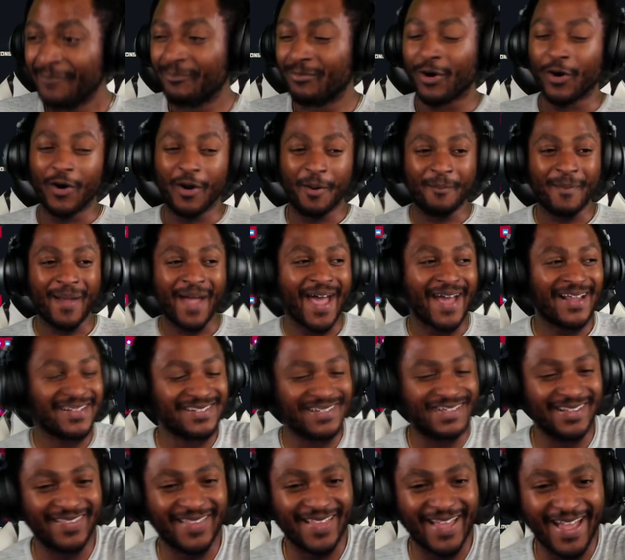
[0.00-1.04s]
Bro,
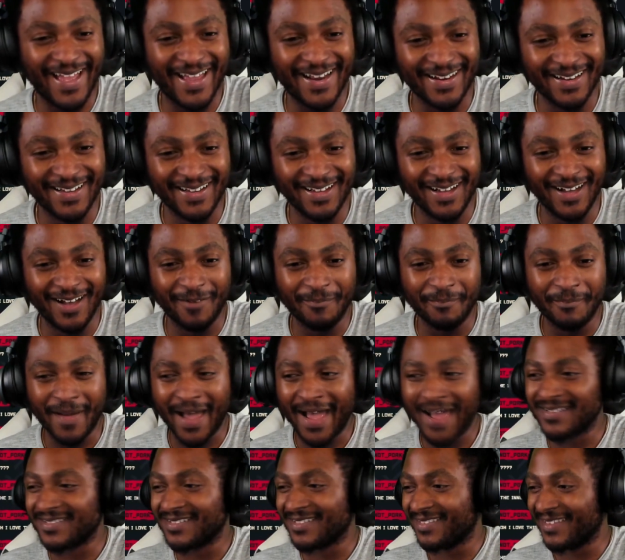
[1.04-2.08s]
imagine that.
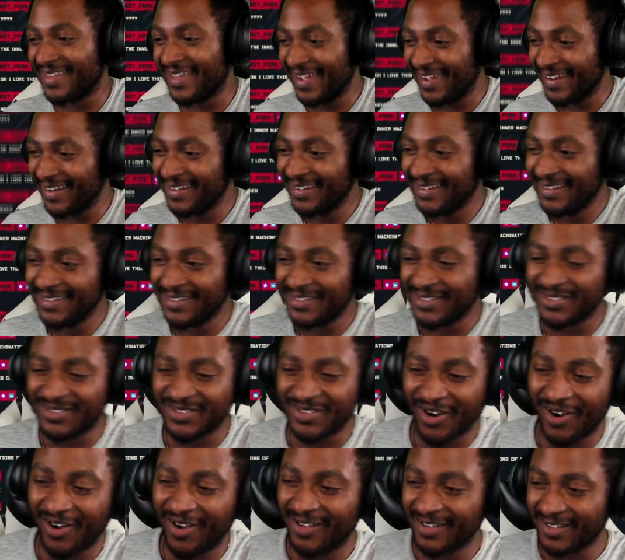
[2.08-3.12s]
Imagine that. You'd
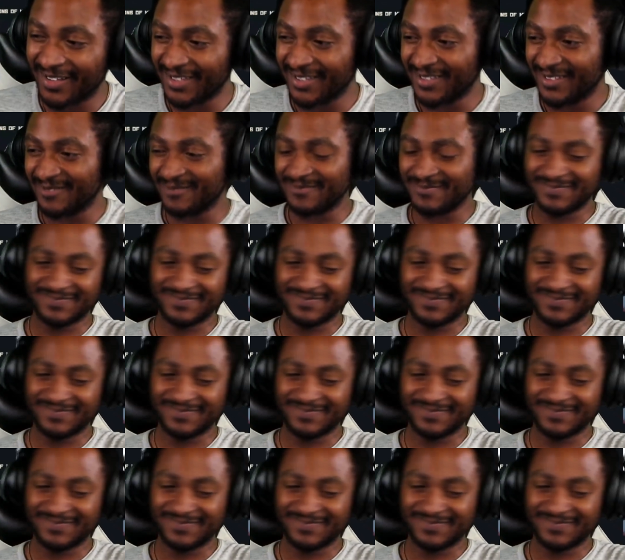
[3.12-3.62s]
call it.